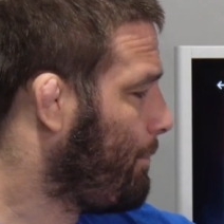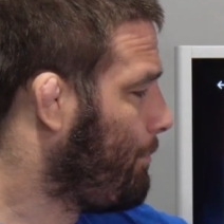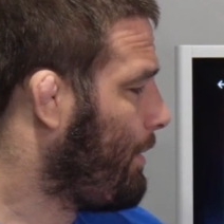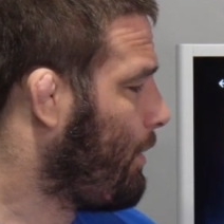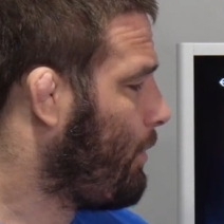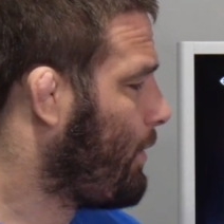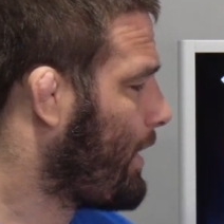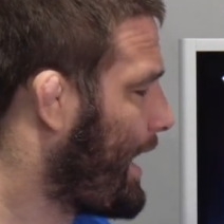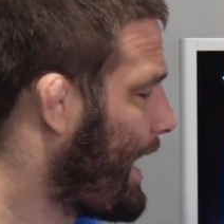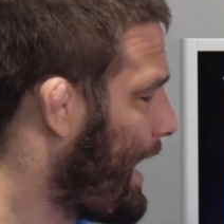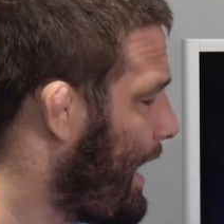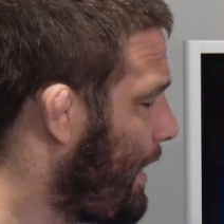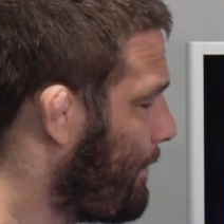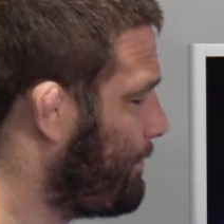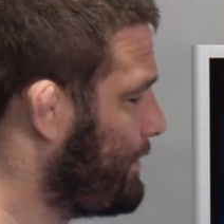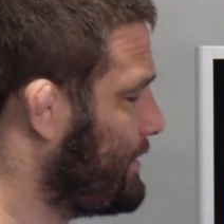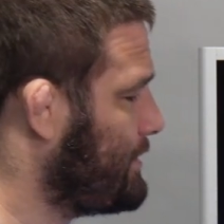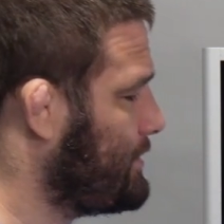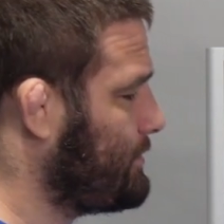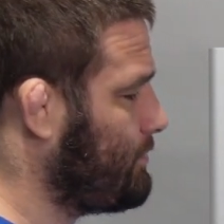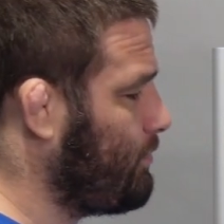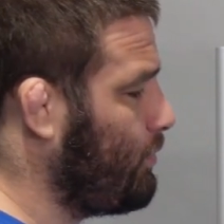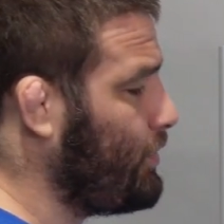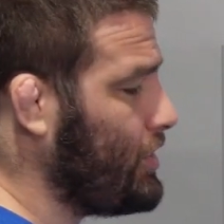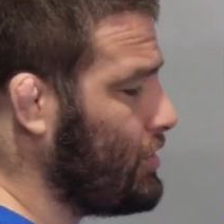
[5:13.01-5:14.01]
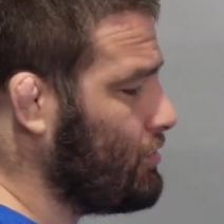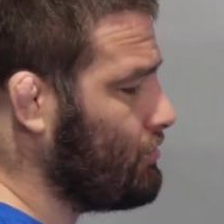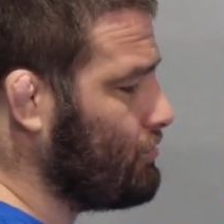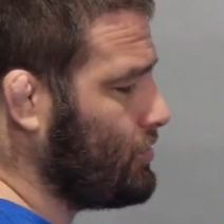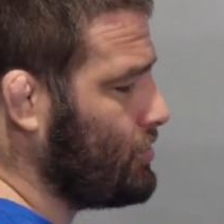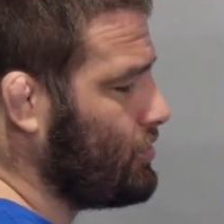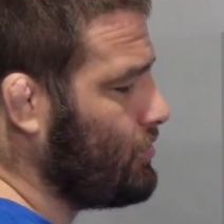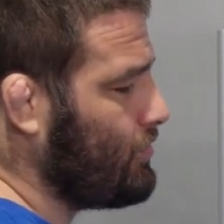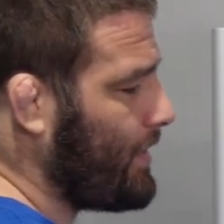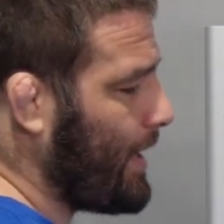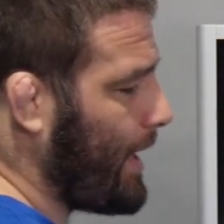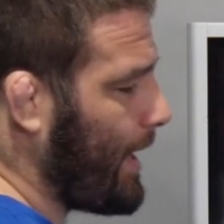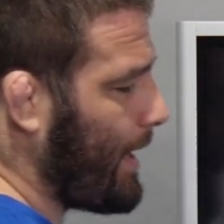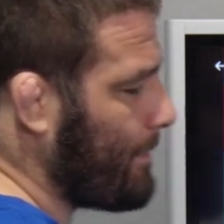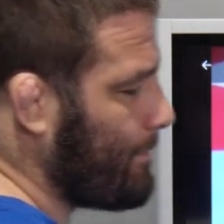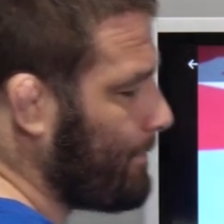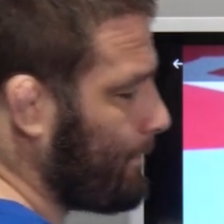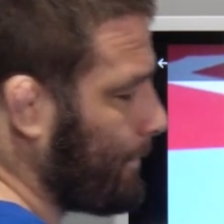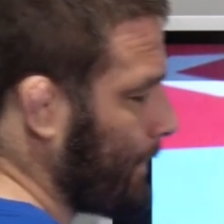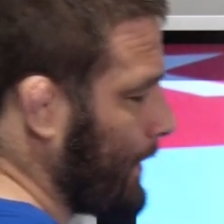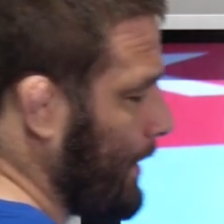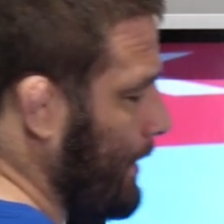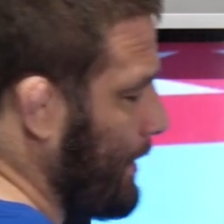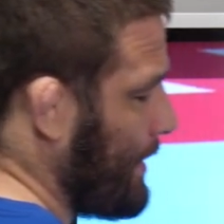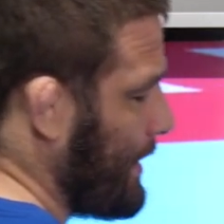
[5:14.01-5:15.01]
But what happens when you do
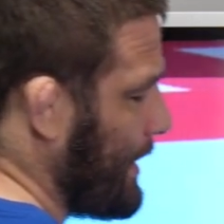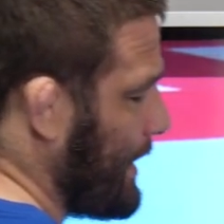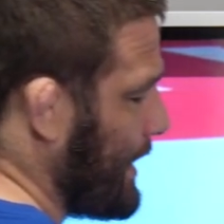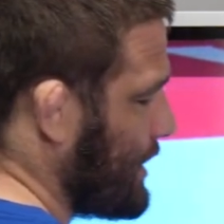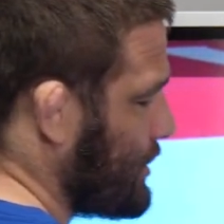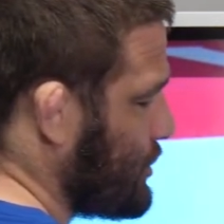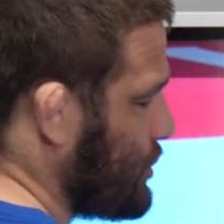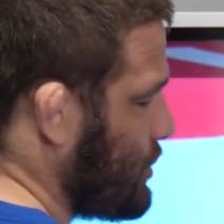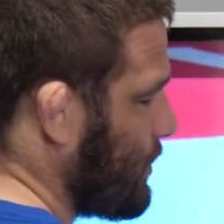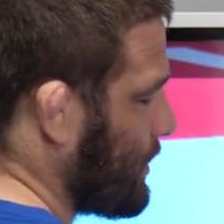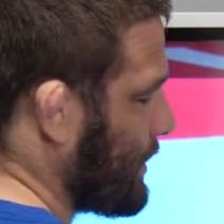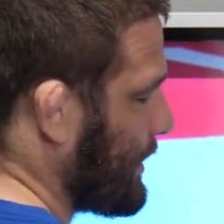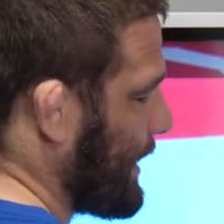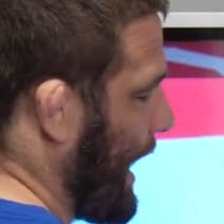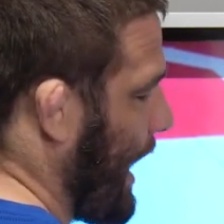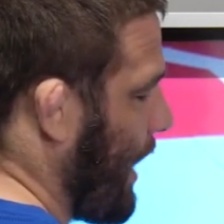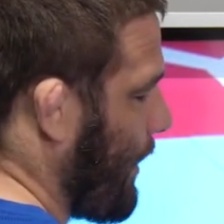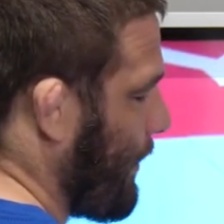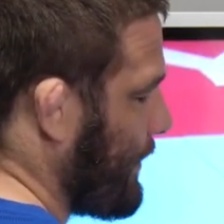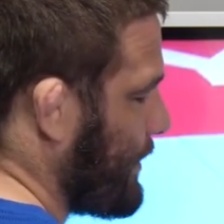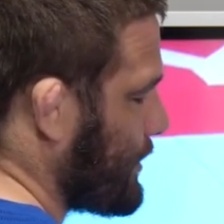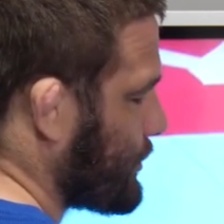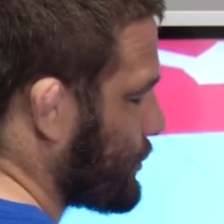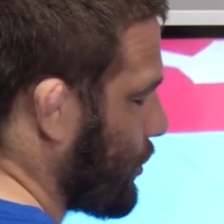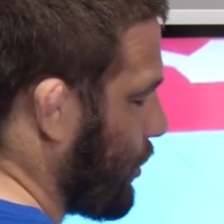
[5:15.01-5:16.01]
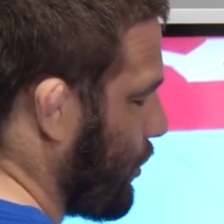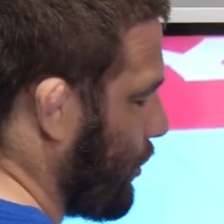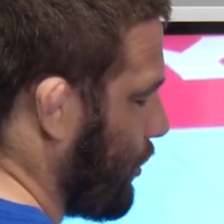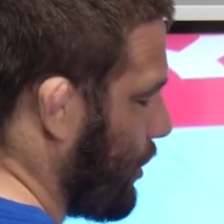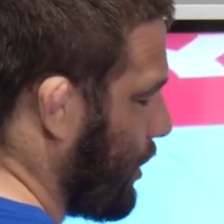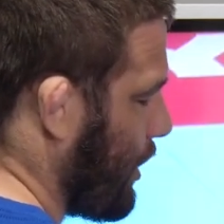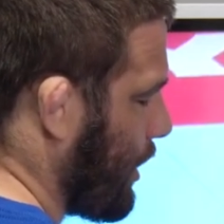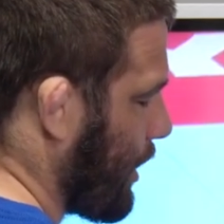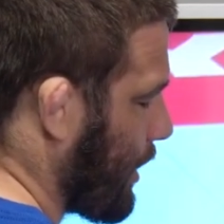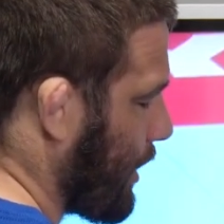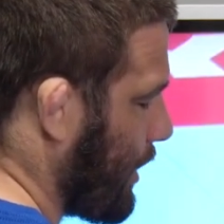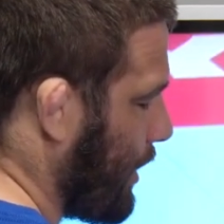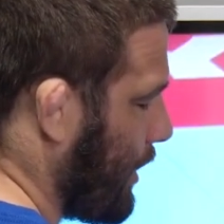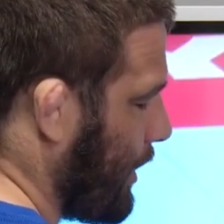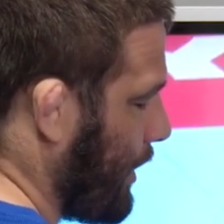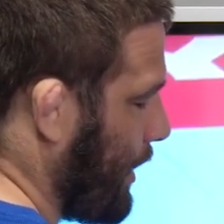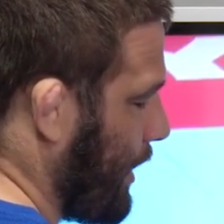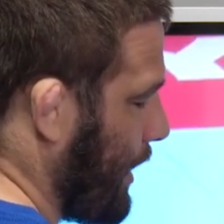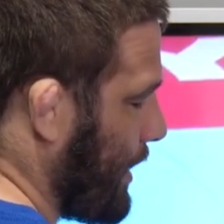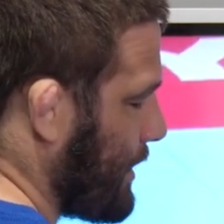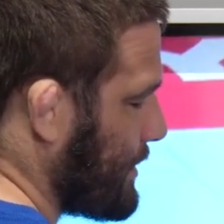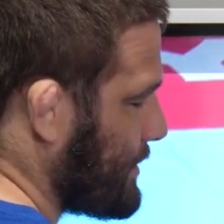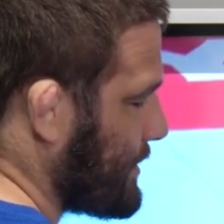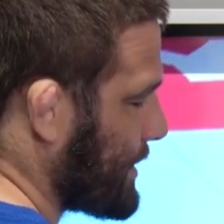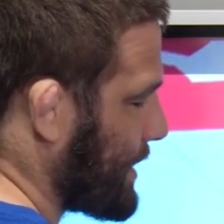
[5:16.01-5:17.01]
that is you allow this hook
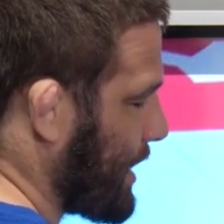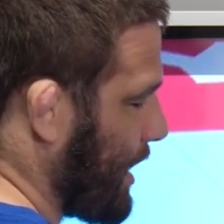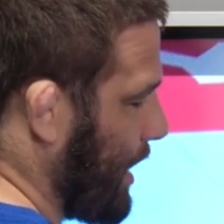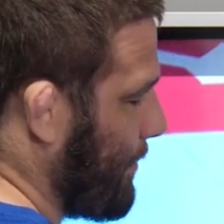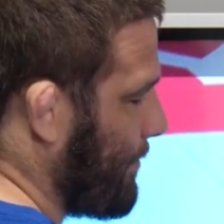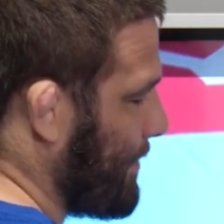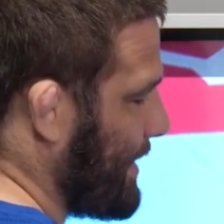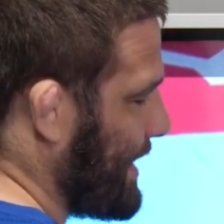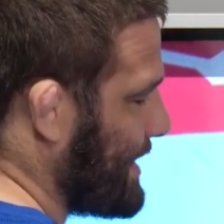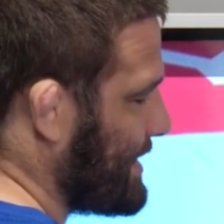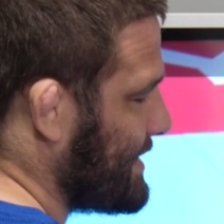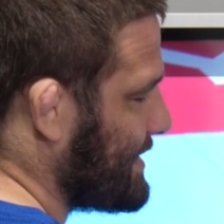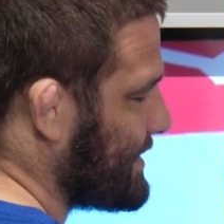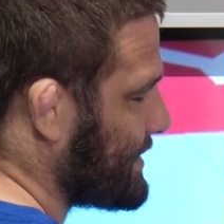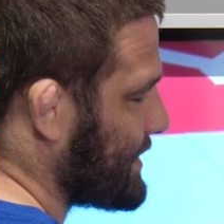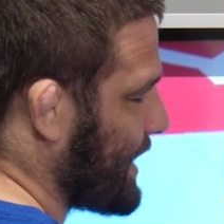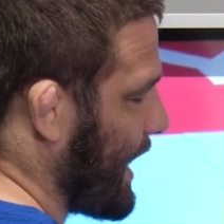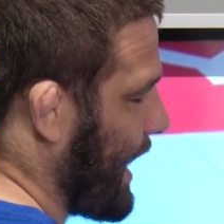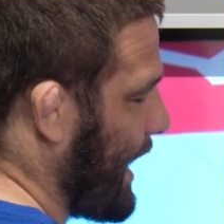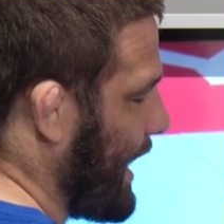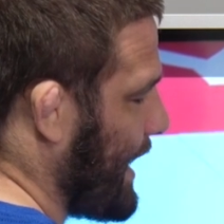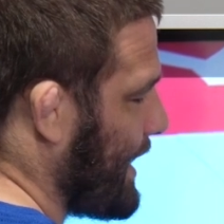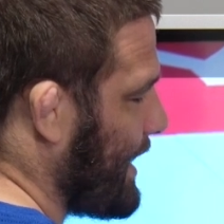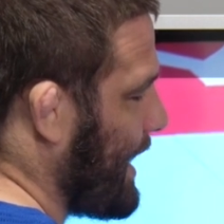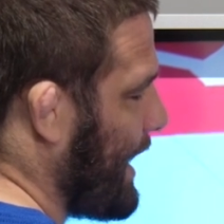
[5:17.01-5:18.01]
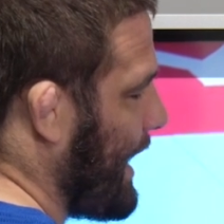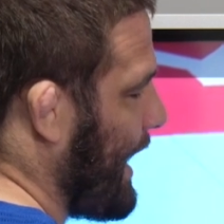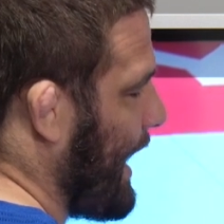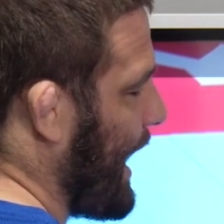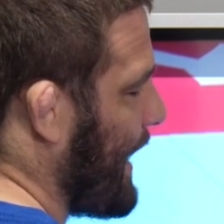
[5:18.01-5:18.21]
to come inside,